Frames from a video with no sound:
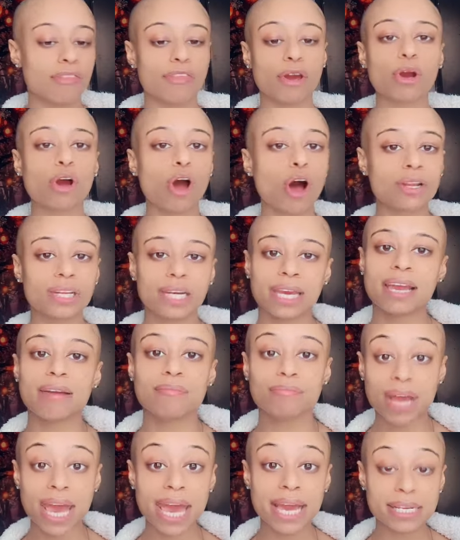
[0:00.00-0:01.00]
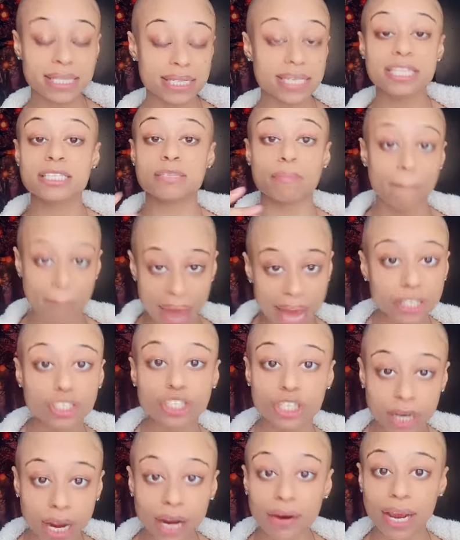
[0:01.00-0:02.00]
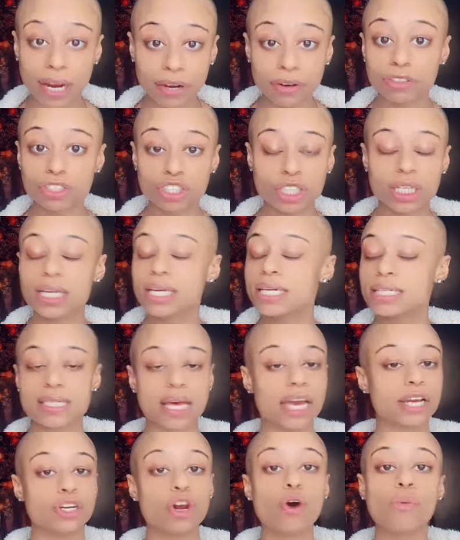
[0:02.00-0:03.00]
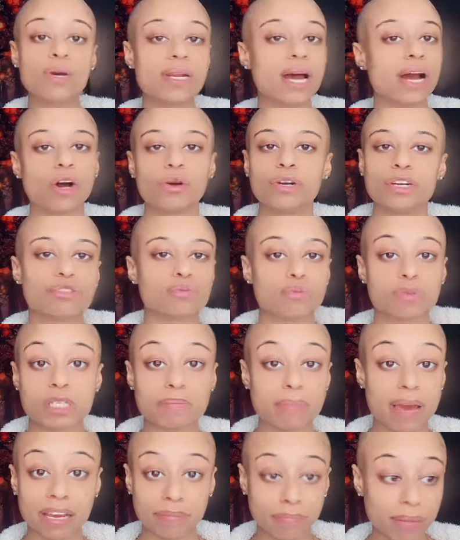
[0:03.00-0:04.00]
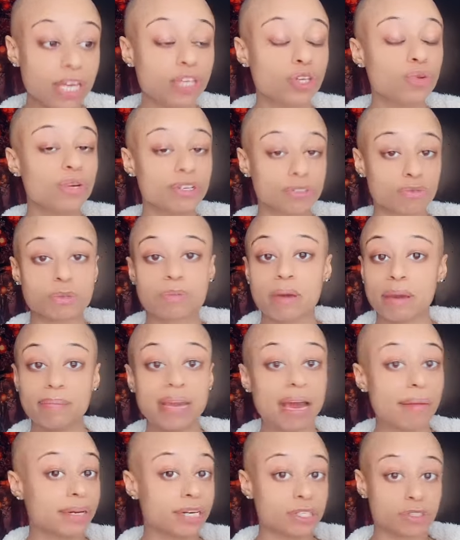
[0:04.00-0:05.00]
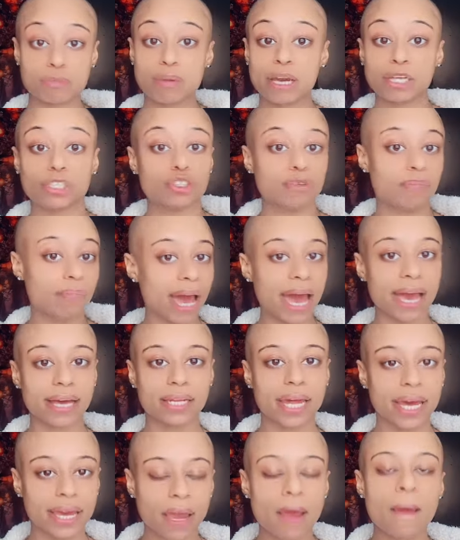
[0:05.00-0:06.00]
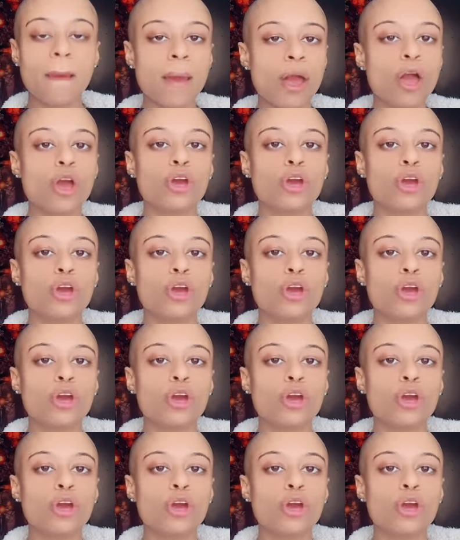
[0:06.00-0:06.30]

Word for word: They're calling him nays. He's matching their energy. He's like, no, we're not going to disrespect me. You disrespect me. I'm going to disrespect you back. Like